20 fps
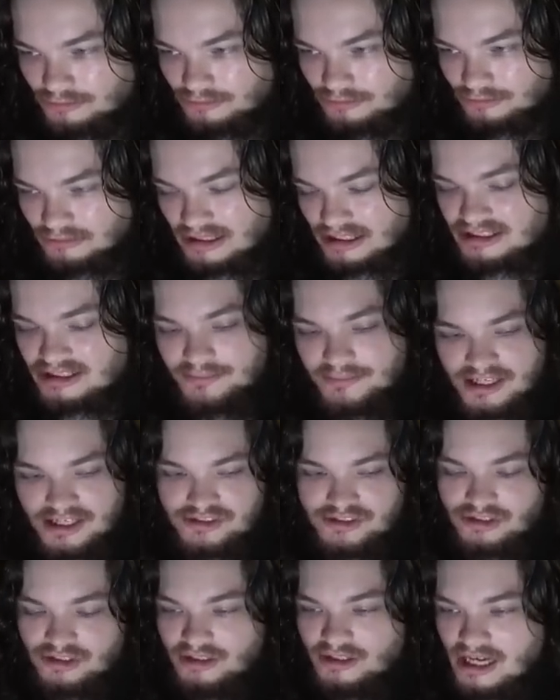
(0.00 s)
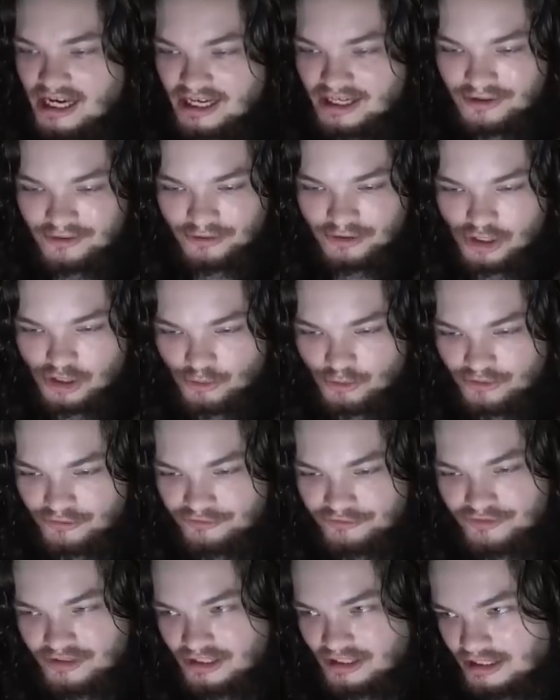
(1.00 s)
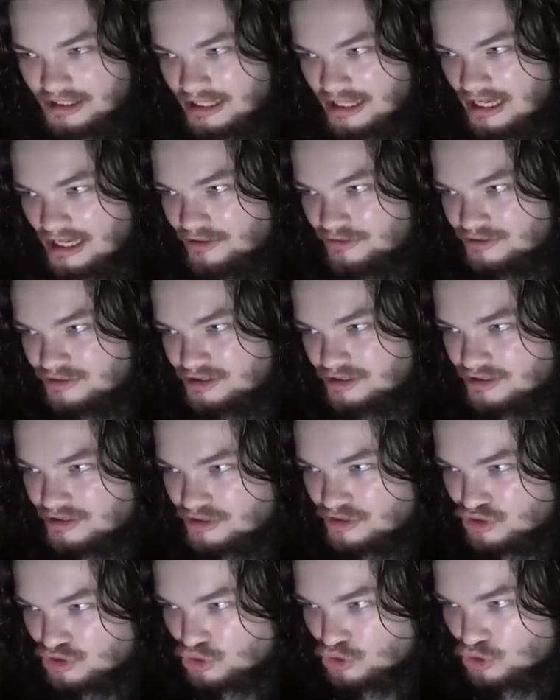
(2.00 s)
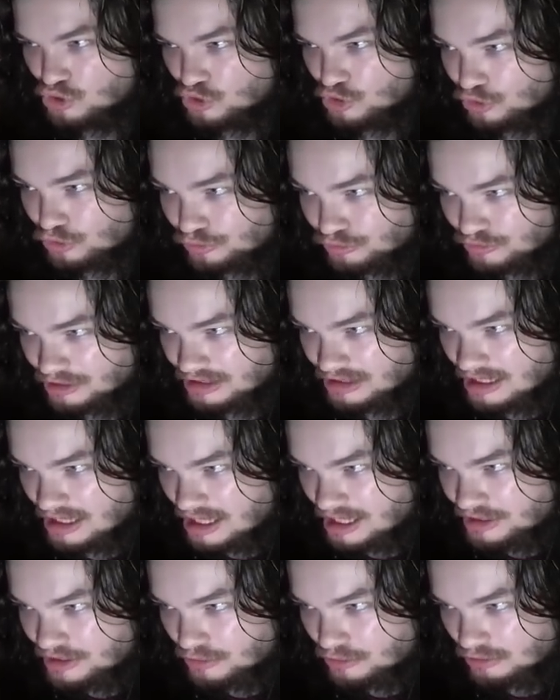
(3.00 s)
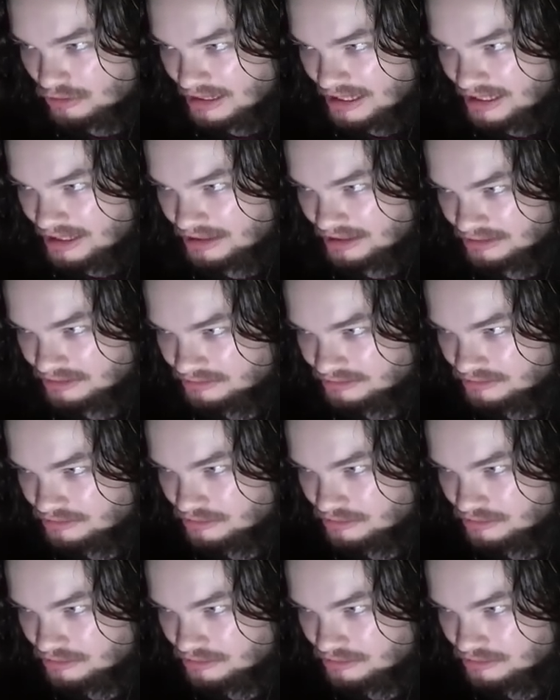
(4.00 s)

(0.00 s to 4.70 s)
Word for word: Not to mention, I don't know if the account Renato Layden